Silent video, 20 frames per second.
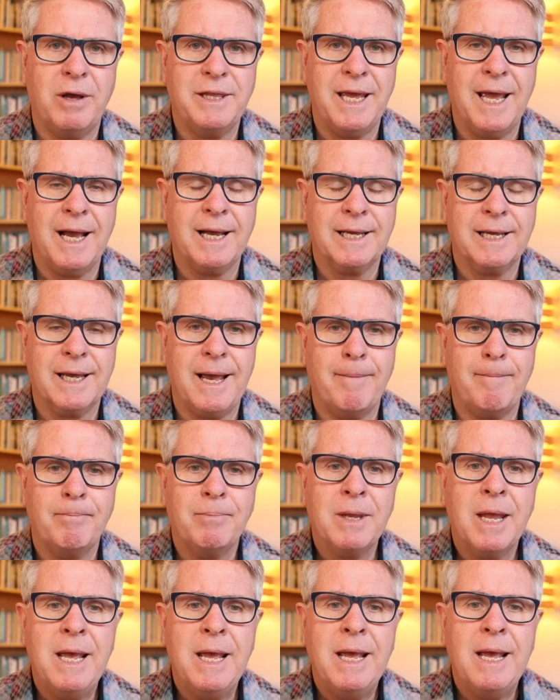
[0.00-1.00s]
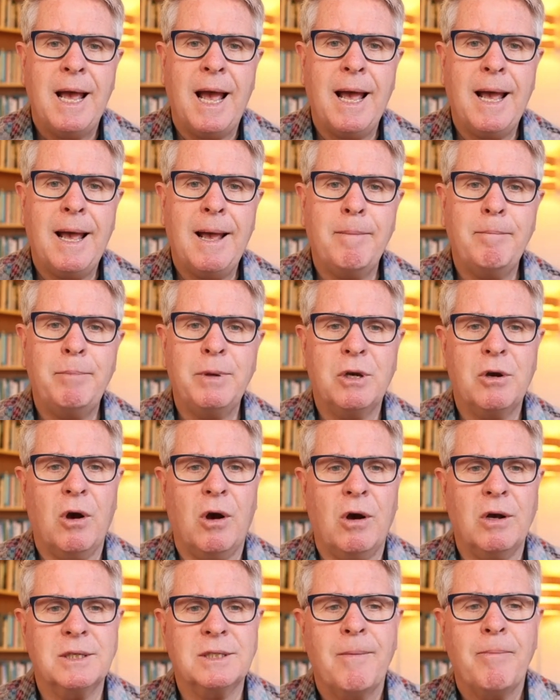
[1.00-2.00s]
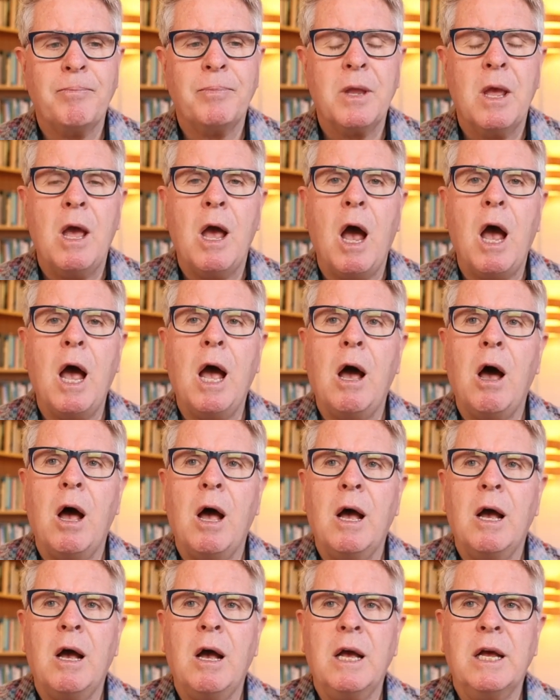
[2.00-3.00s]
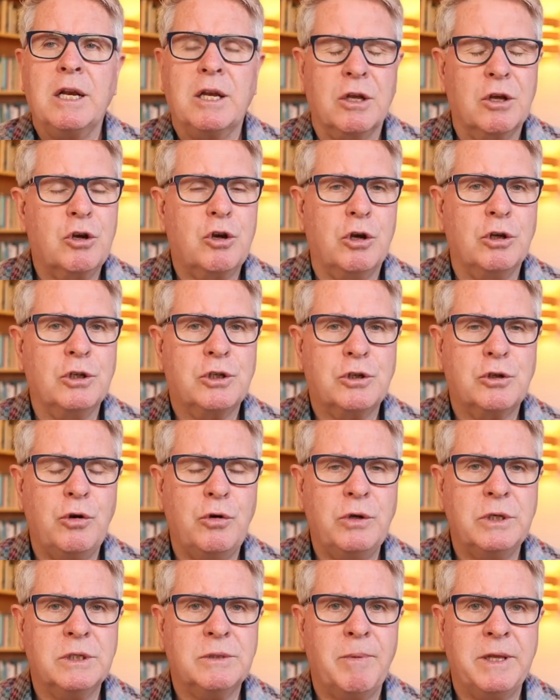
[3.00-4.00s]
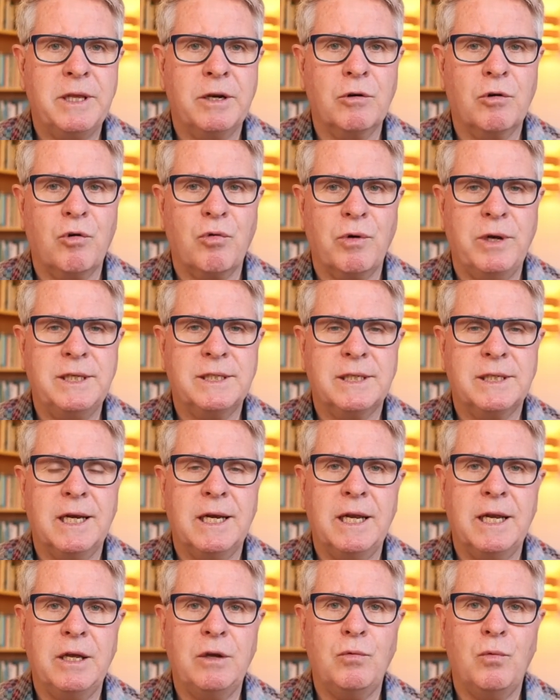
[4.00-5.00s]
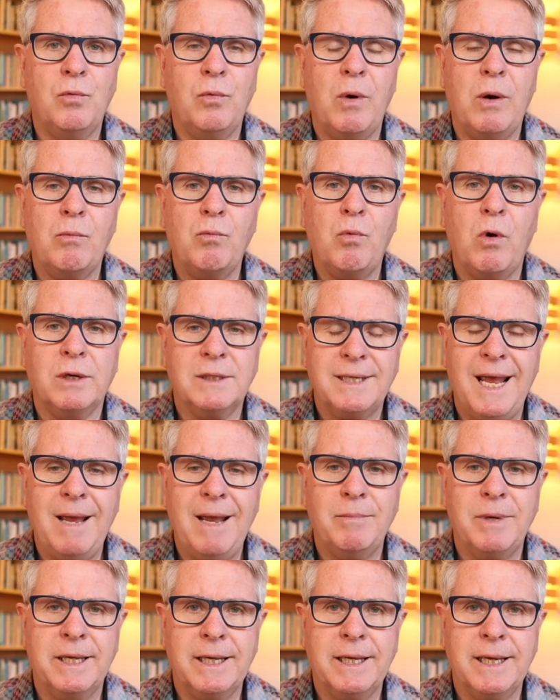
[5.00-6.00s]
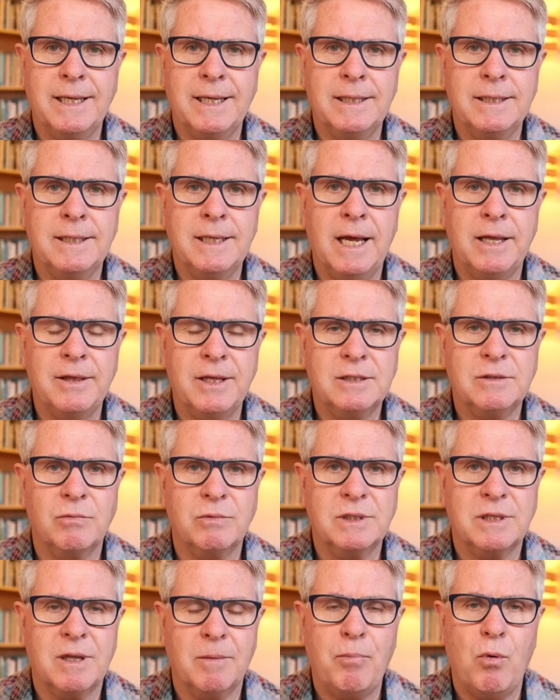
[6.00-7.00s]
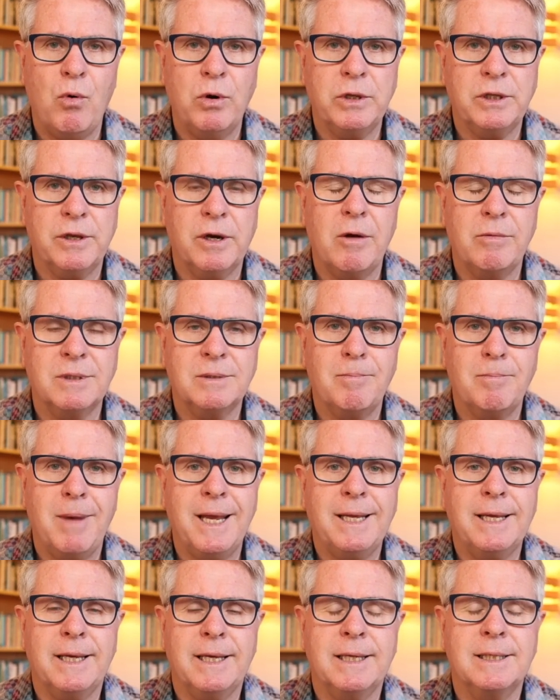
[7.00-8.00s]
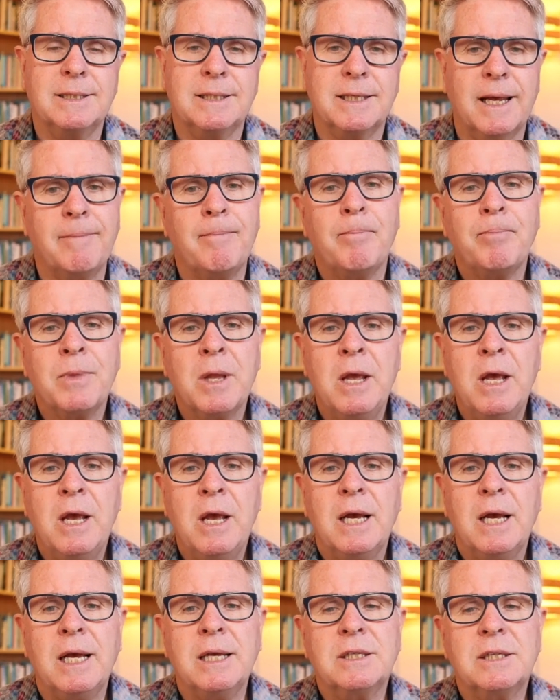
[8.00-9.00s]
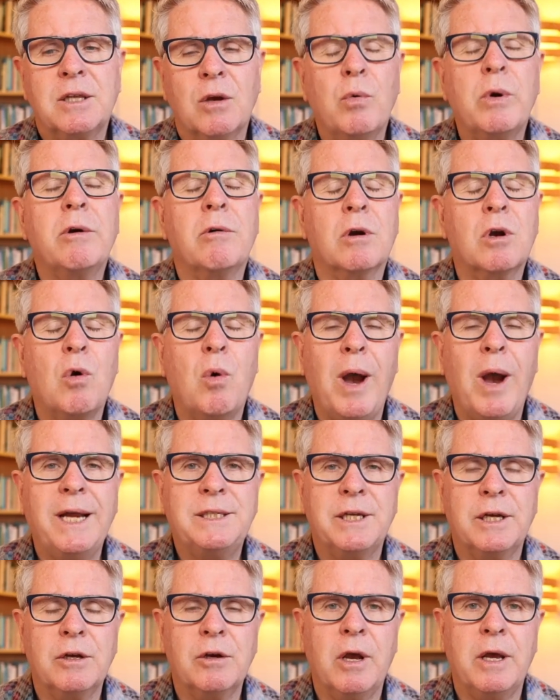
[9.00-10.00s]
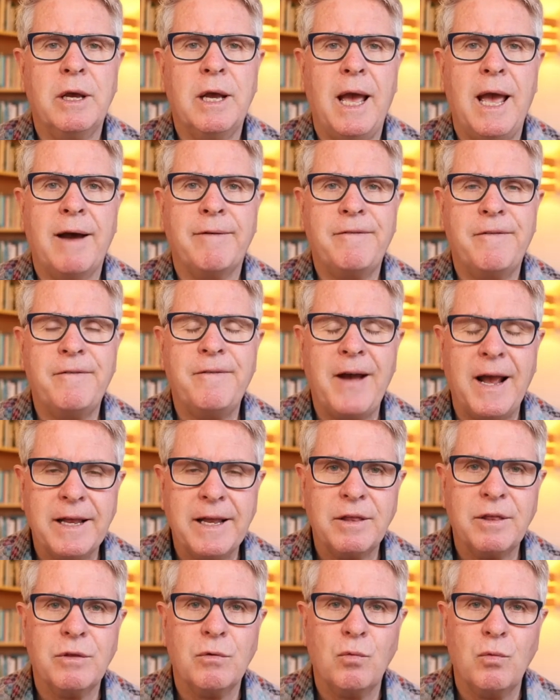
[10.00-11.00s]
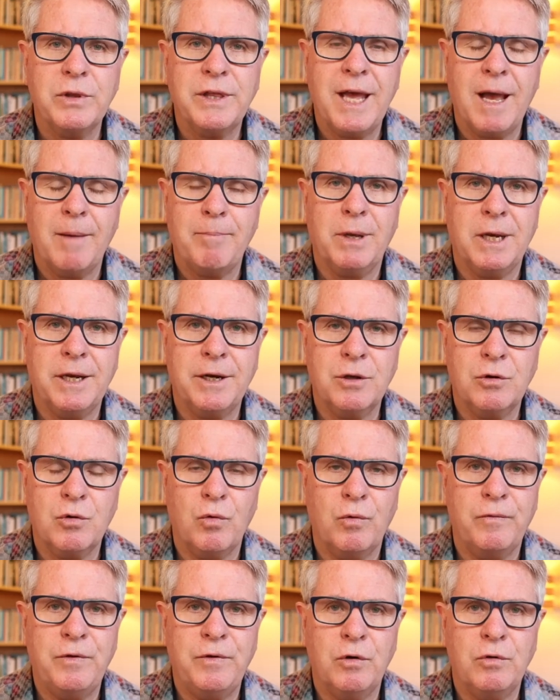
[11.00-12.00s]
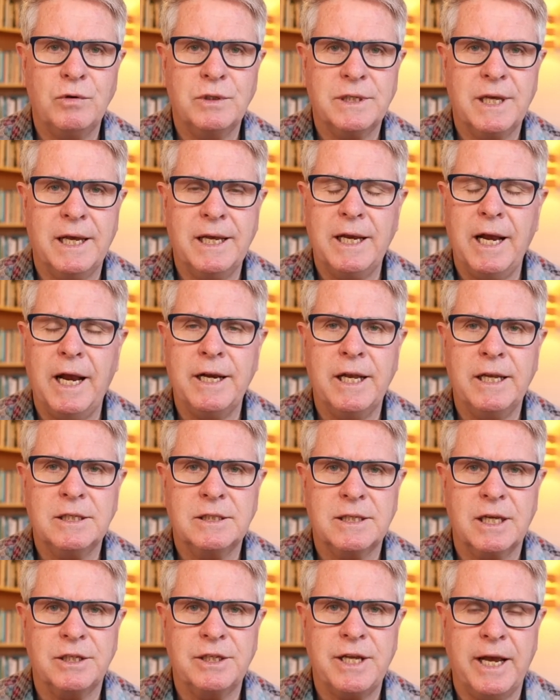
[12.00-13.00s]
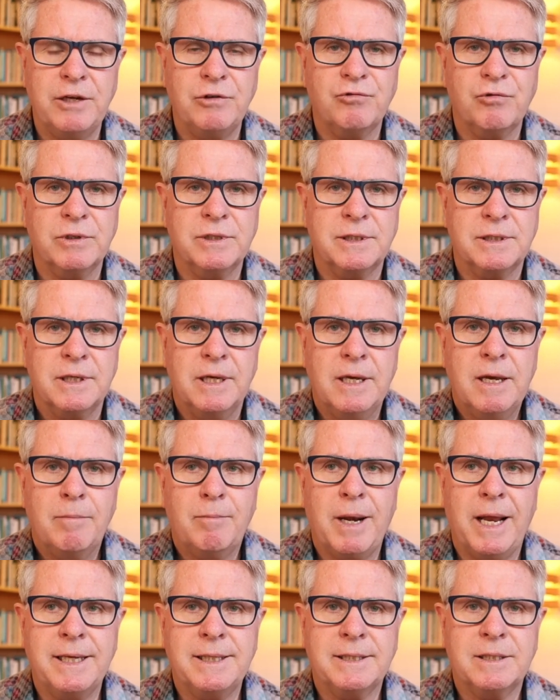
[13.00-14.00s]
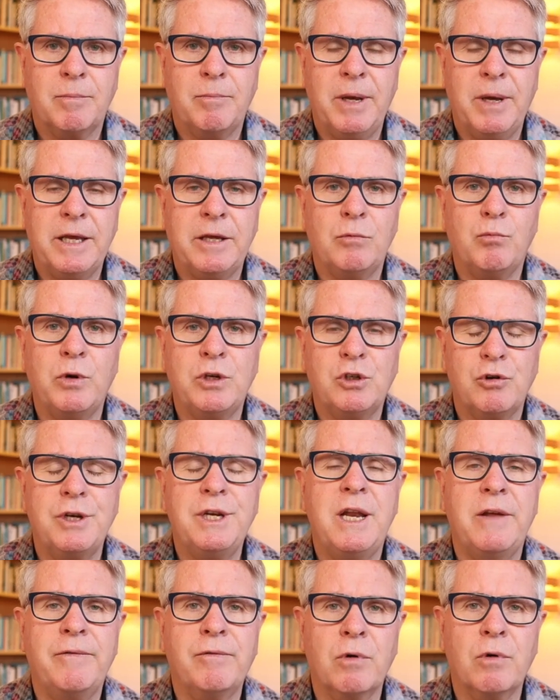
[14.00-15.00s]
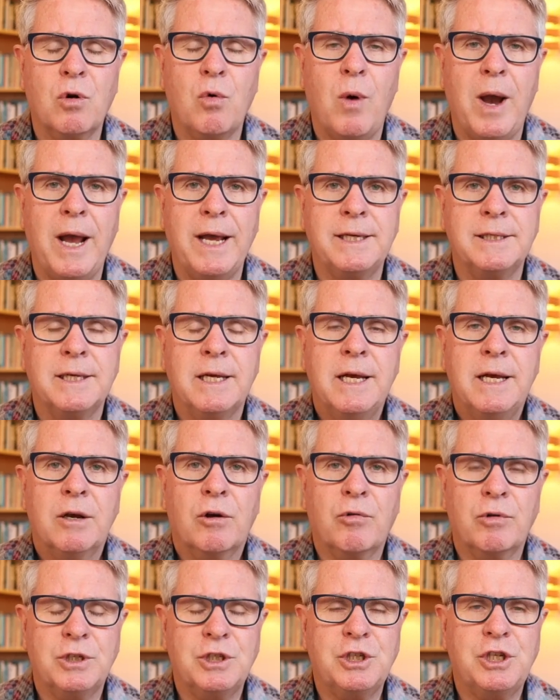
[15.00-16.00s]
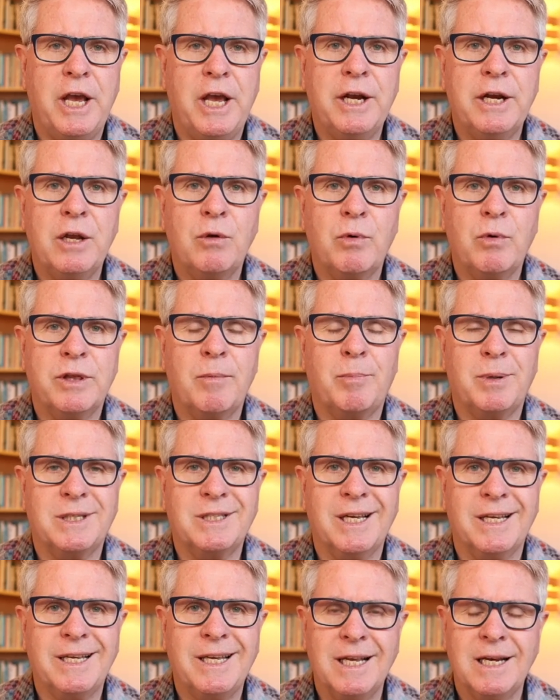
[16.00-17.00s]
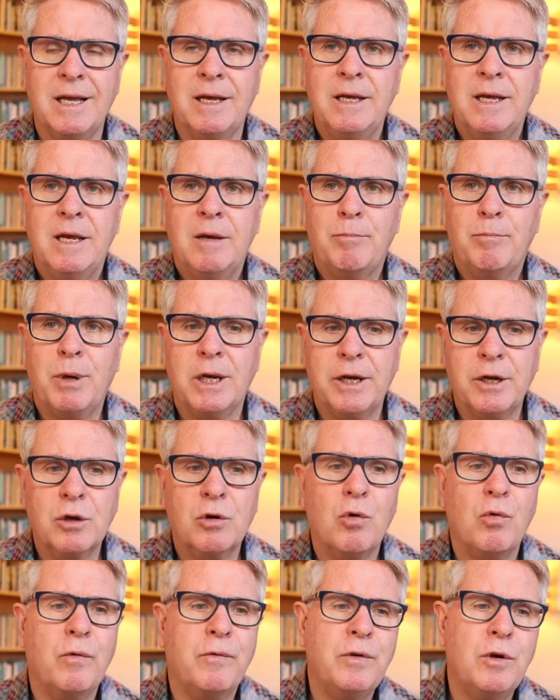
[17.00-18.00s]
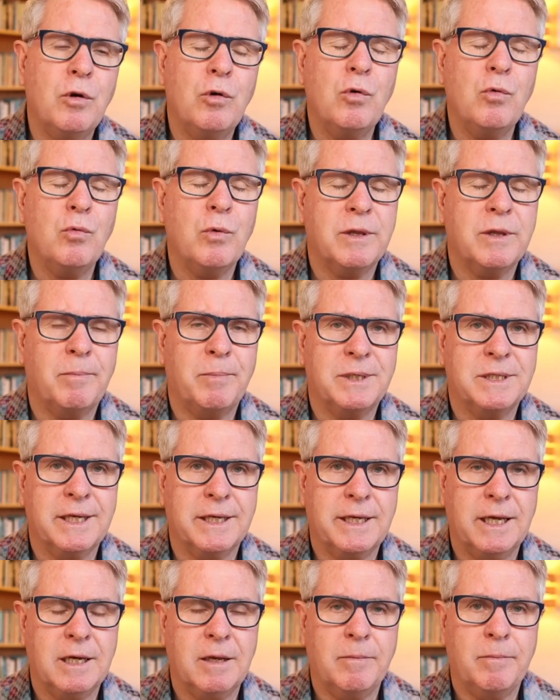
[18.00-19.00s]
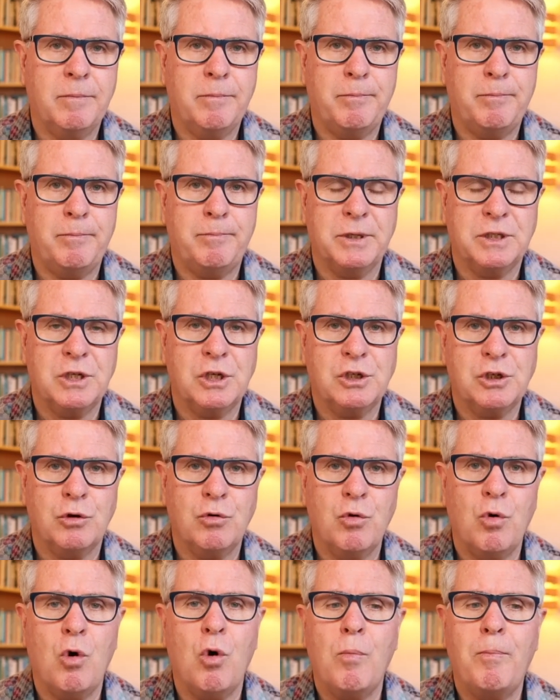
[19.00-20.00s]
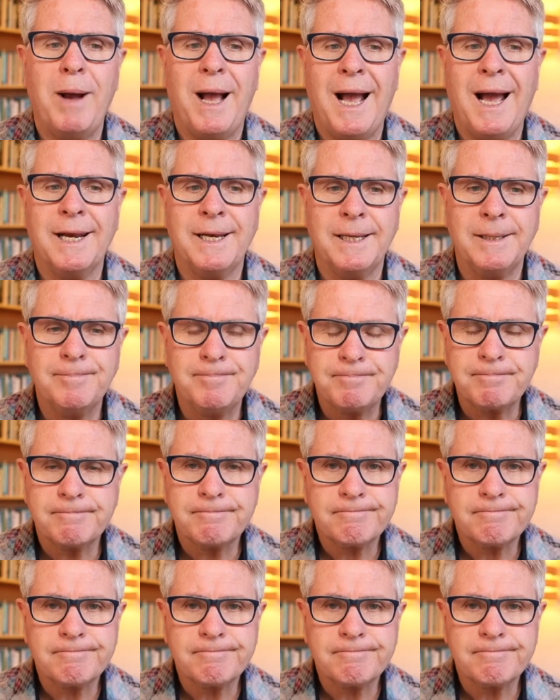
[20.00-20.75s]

by the outcome, because it concerns me that increasingly what's happening, and this was the point that I was making, is that we're equating our faith with our political views, and it's a dangerous place to be. We should never equate Christianity with a particular political view, with a particular position or party.